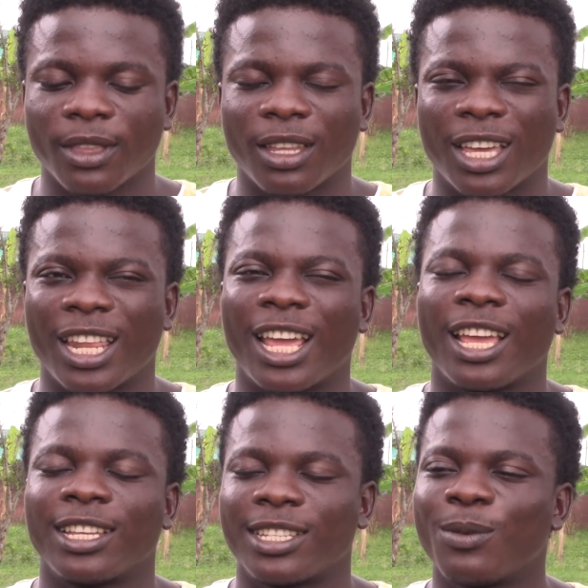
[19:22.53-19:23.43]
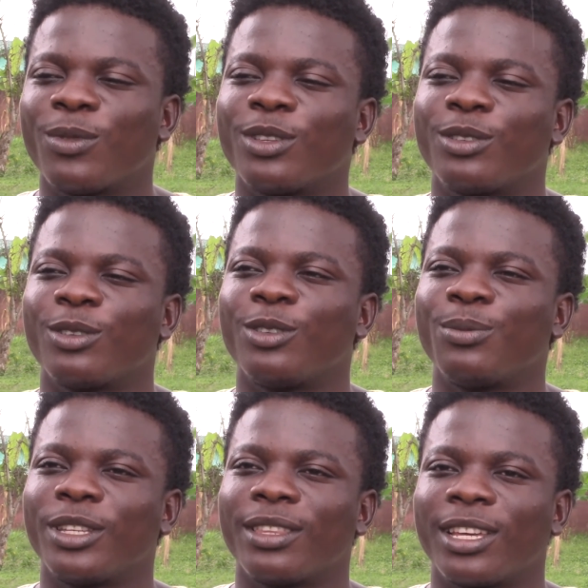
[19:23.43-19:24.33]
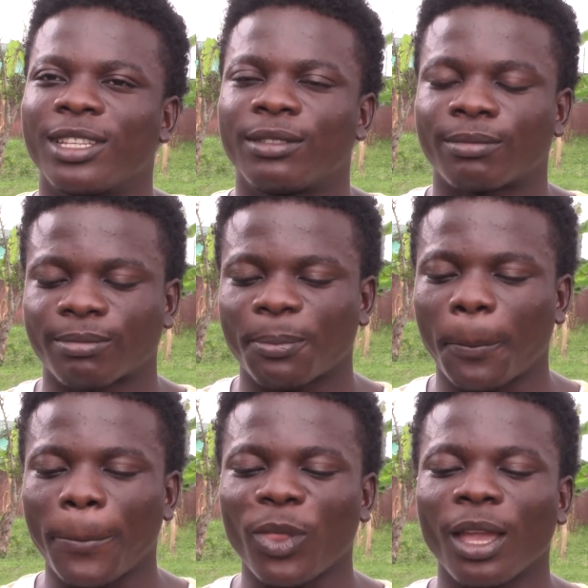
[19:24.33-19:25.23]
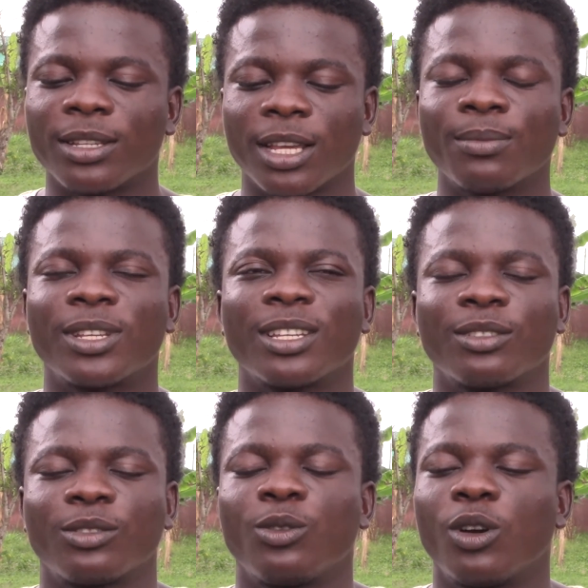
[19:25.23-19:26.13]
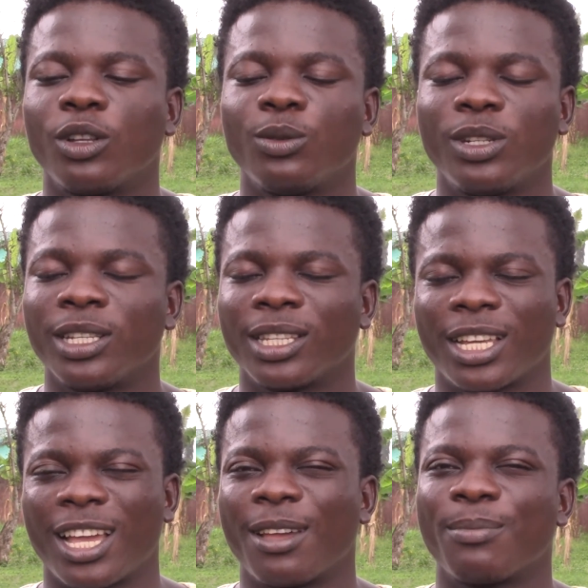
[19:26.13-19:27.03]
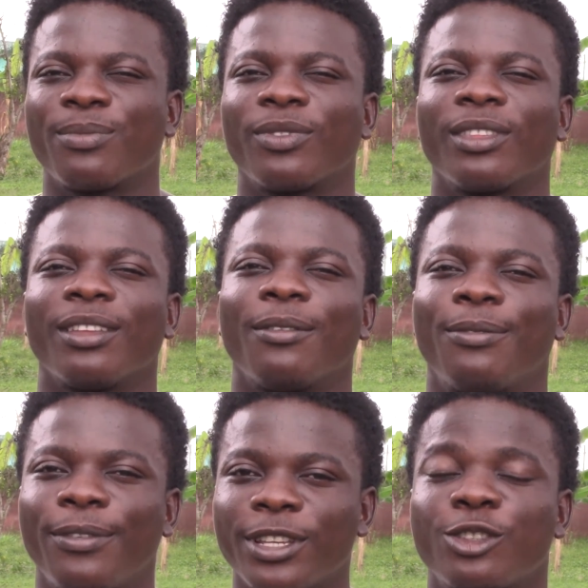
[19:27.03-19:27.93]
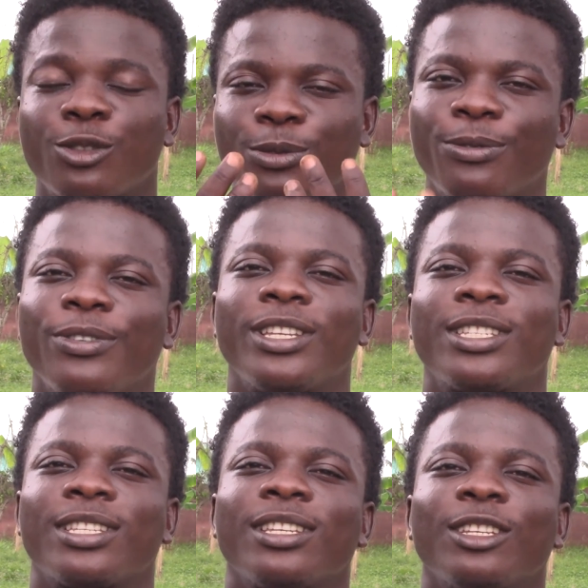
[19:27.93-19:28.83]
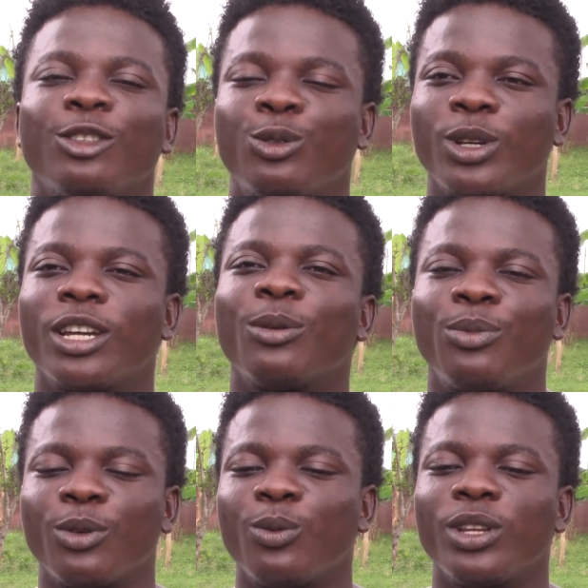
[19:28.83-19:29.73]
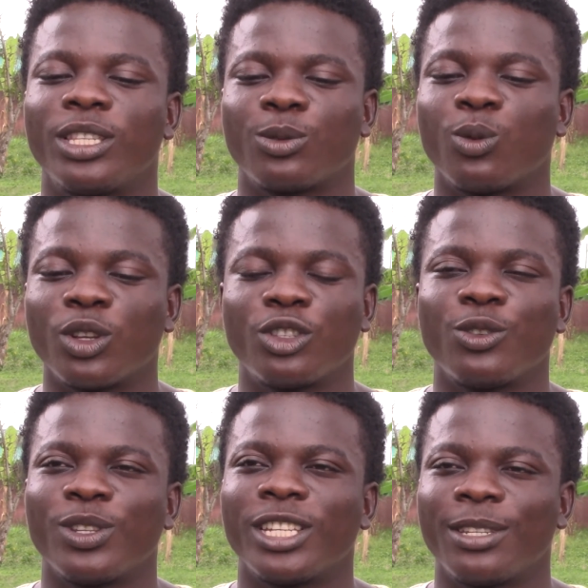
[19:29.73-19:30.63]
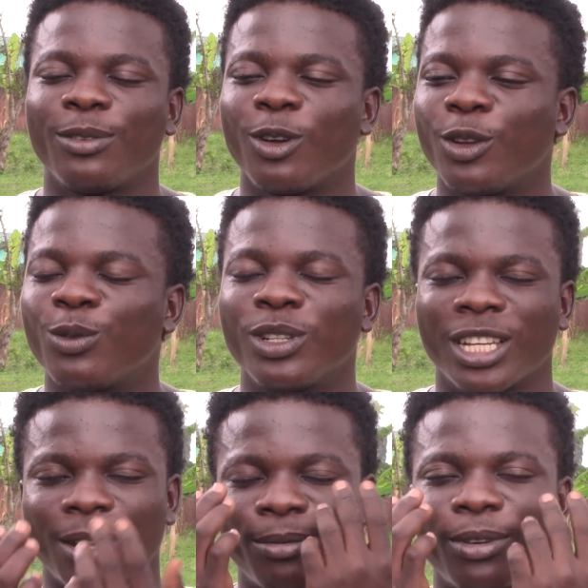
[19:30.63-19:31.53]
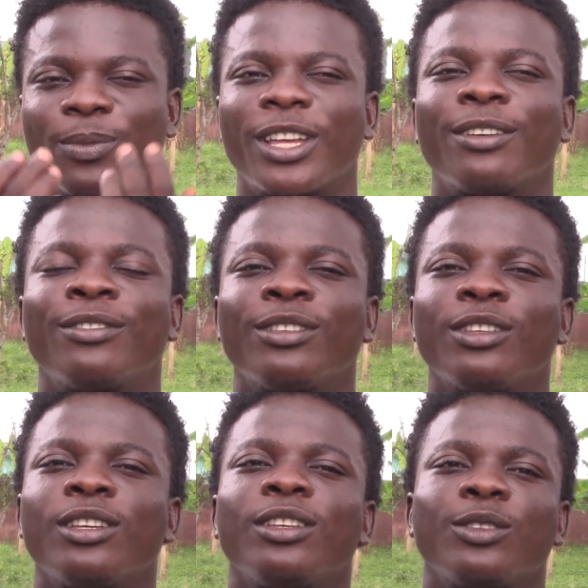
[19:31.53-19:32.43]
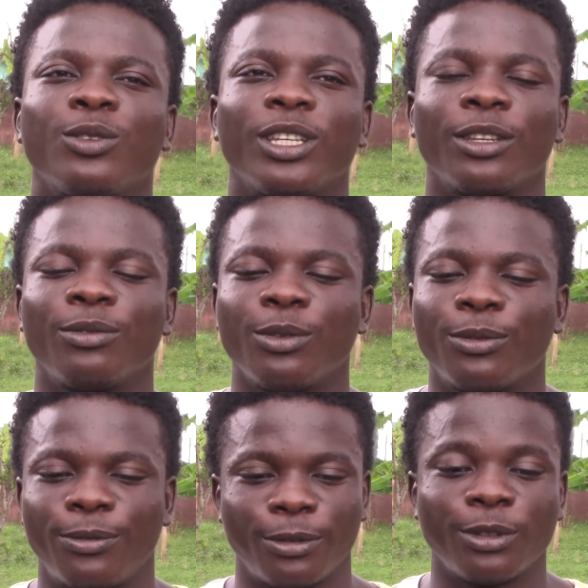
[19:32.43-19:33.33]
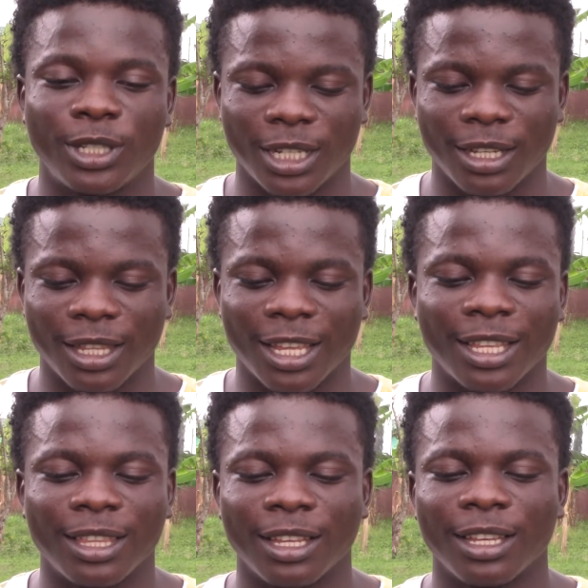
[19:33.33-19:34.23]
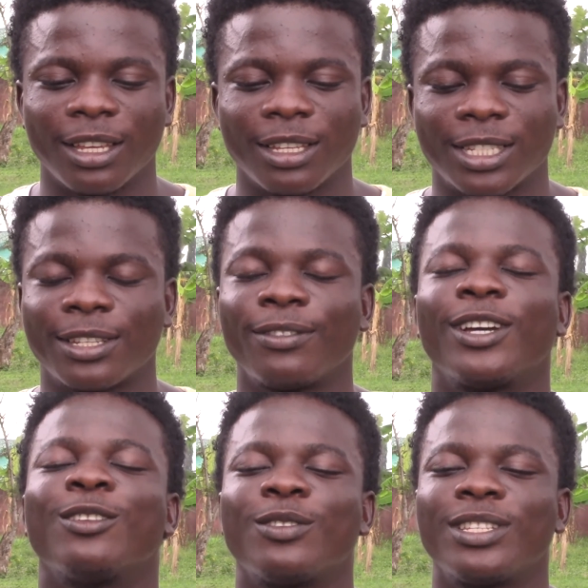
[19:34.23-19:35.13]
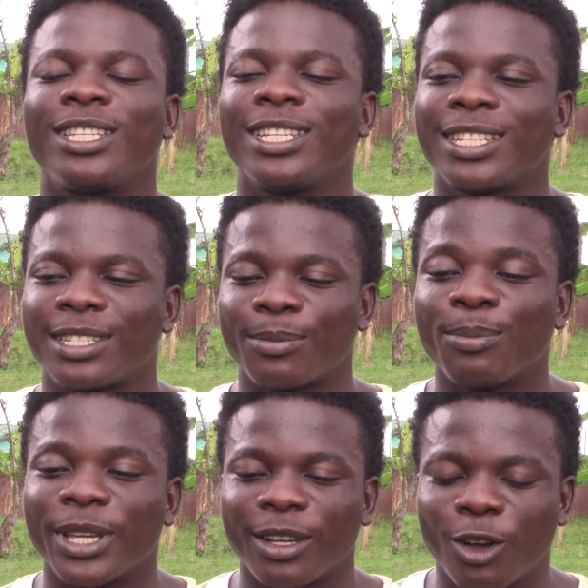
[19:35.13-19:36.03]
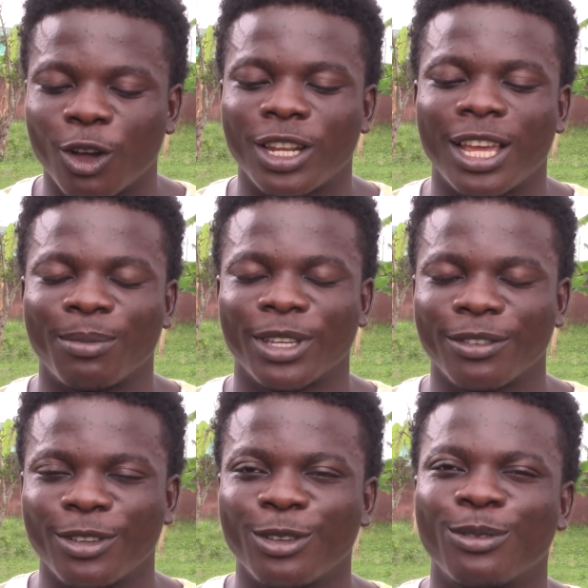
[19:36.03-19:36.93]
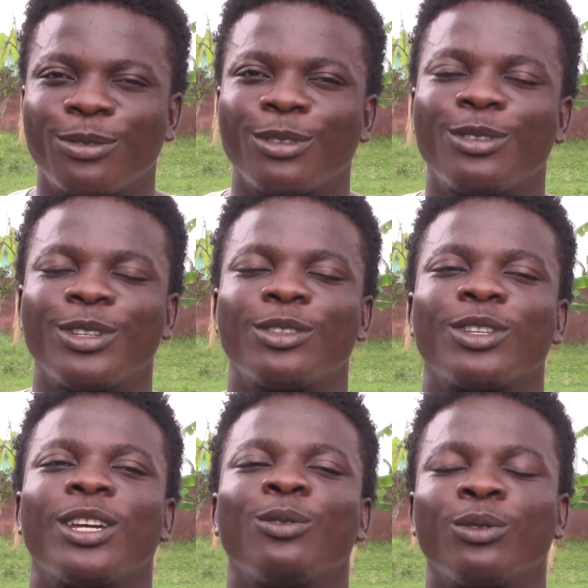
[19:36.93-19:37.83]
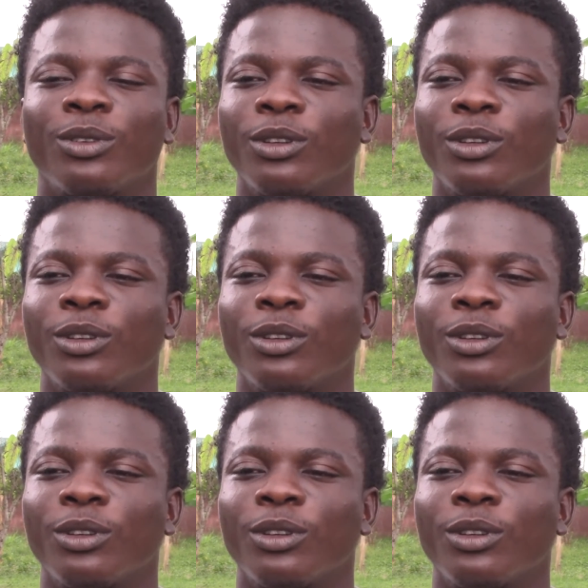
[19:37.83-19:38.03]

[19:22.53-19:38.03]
And someone told me that sometimes God wouldn't come face to face to help you with what you need. God wouldn't come from heaven to give you food. That Sylvanus, this mean God, I'm giving you food to you so that you won't